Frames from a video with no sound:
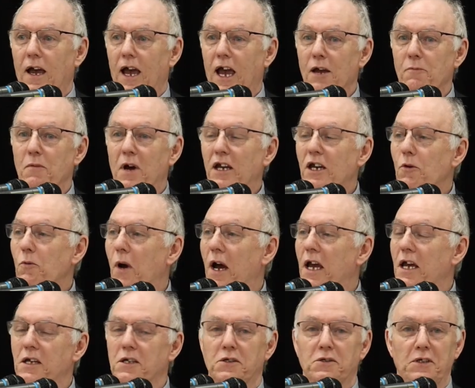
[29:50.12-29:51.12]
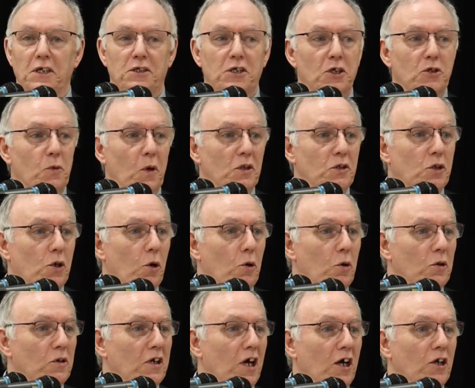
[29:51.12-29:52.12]
In many ways, this is what's
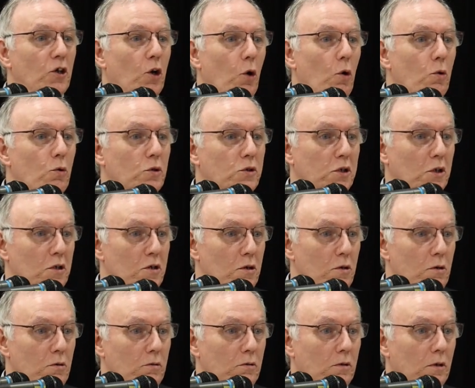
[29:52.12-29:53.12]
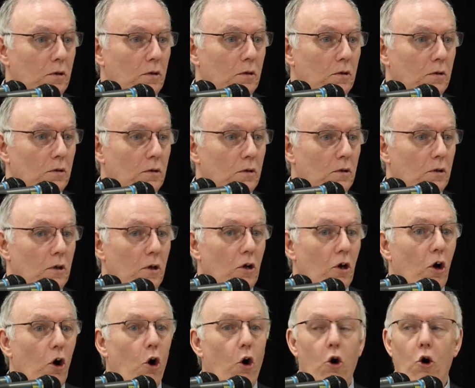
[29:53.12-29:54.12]
called an altar call
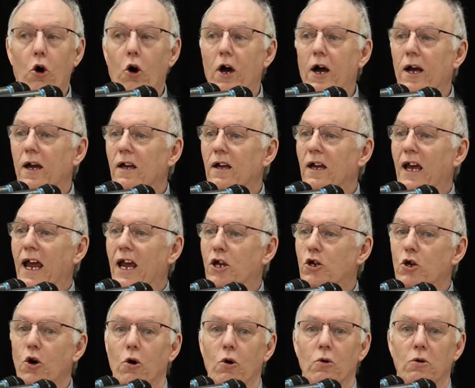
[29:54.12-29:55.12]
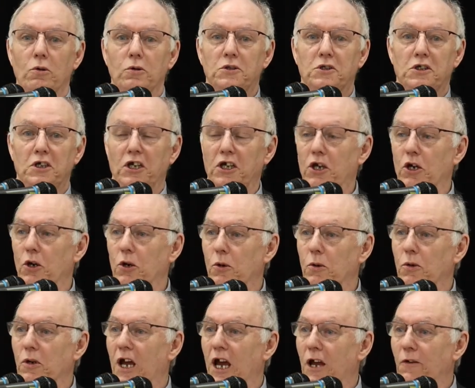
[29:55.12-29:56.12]
or a call to
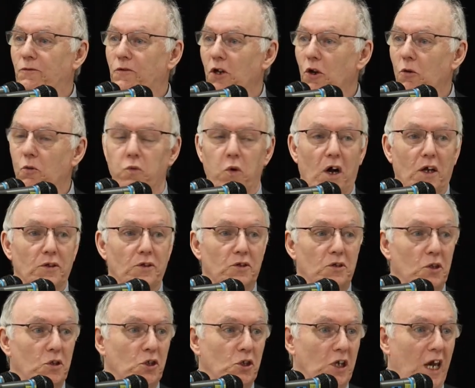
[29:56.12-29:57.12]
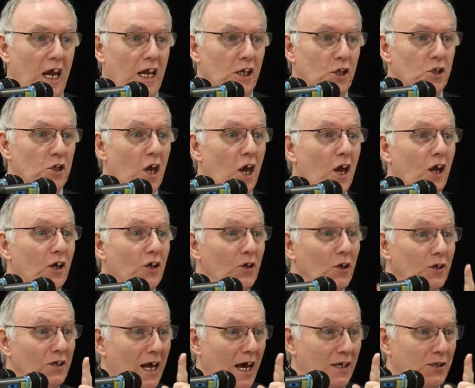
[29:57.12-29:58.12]
you if you want to change
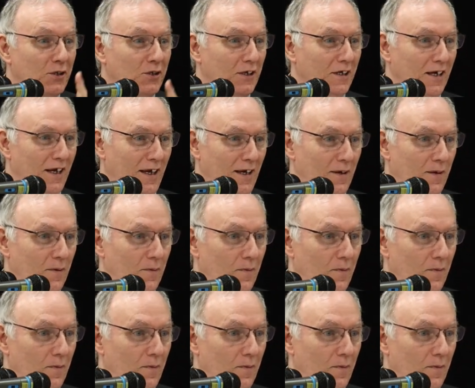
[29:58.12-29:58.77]
your destiny.